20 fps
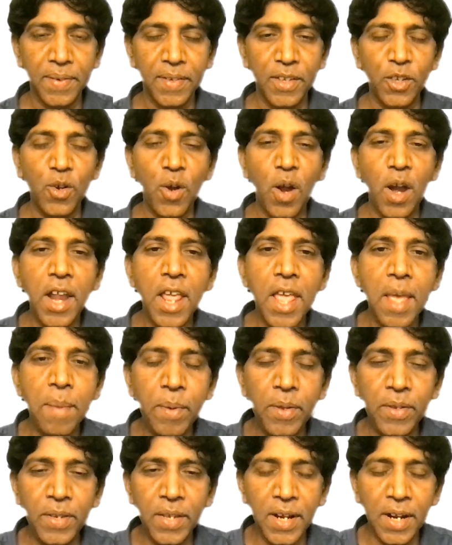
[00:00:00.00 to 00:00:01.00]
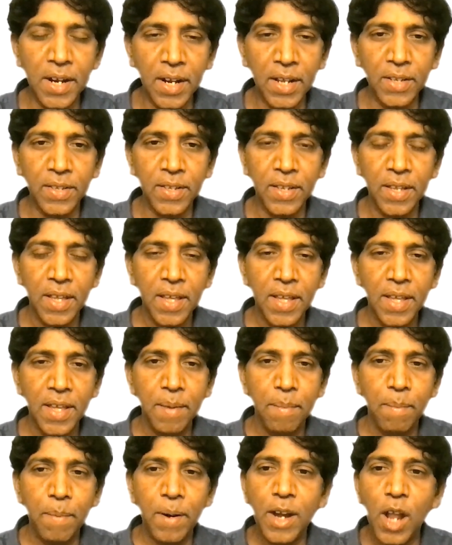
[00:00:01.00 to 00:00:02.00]
It's called epigenetics.
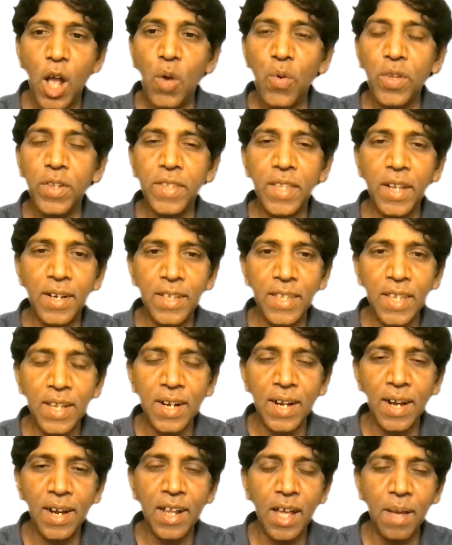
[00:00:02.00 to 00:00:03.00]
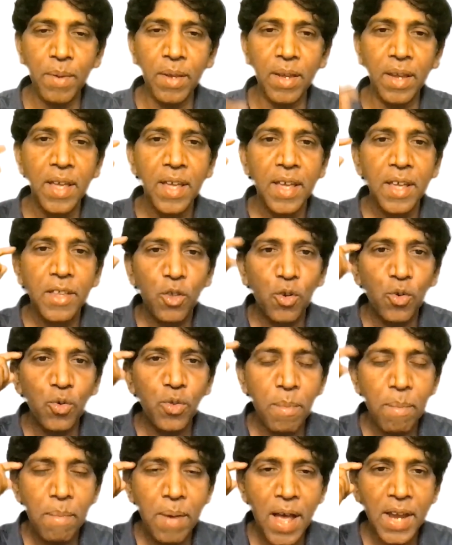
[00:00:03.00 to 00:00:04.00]
But how is that signal coming? Through
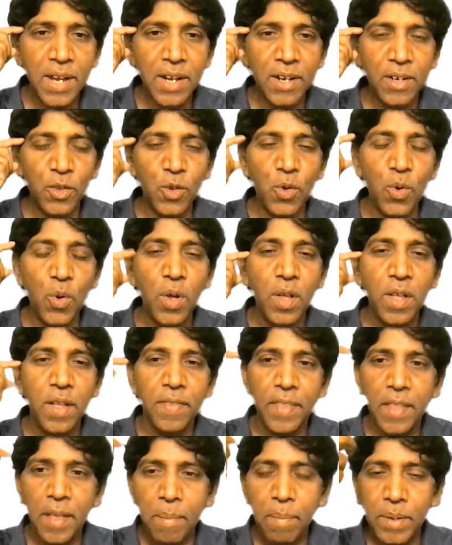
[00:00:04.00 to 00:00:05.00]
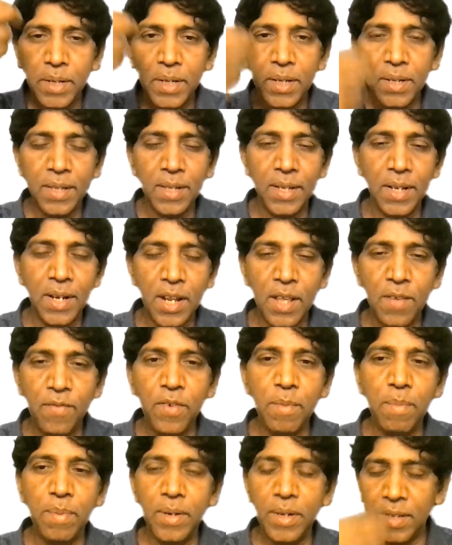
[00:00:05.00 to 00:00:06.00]
the mind. So the person, if
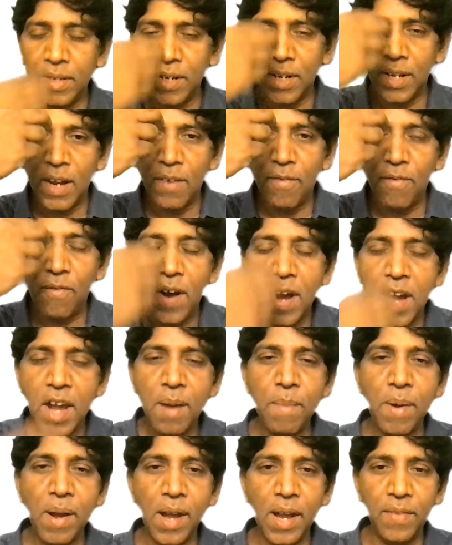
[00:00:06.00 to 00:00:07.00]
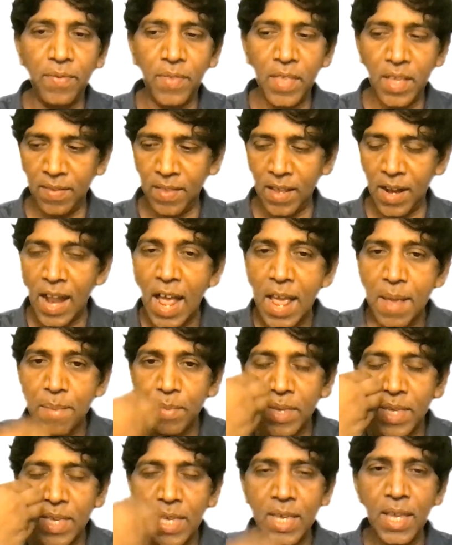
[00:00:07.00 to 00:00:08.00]
a person can fundamentally think that I'm
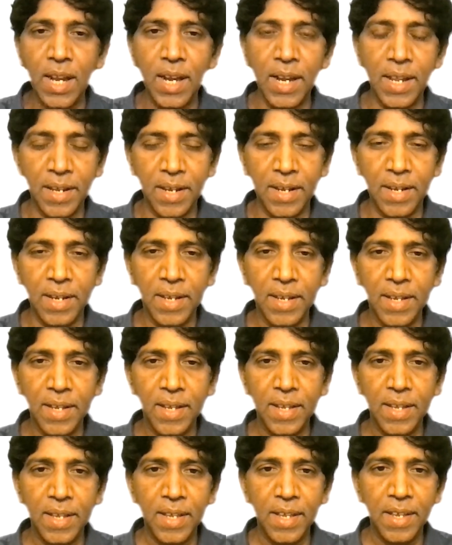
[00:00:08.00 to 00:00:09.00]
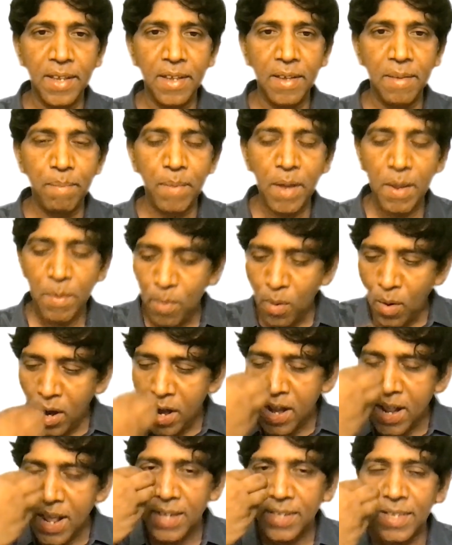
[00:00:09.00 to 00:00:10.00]
healing, my
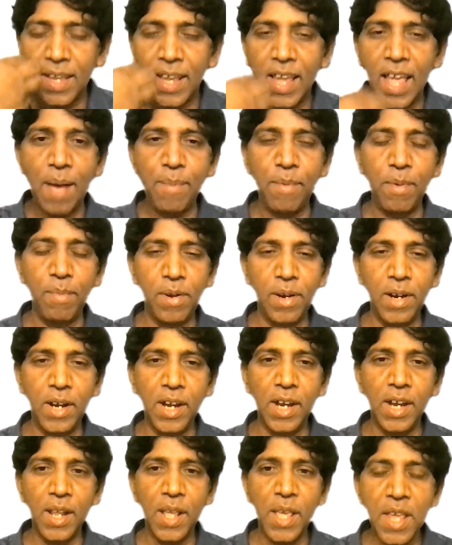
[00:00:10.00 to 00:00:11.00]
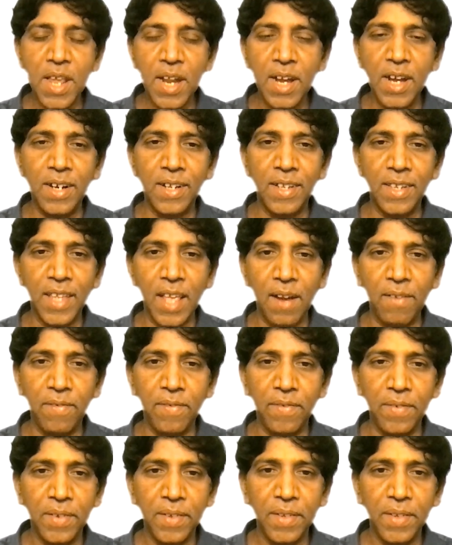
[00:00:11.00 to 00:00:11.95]
body has the capability to heal itself,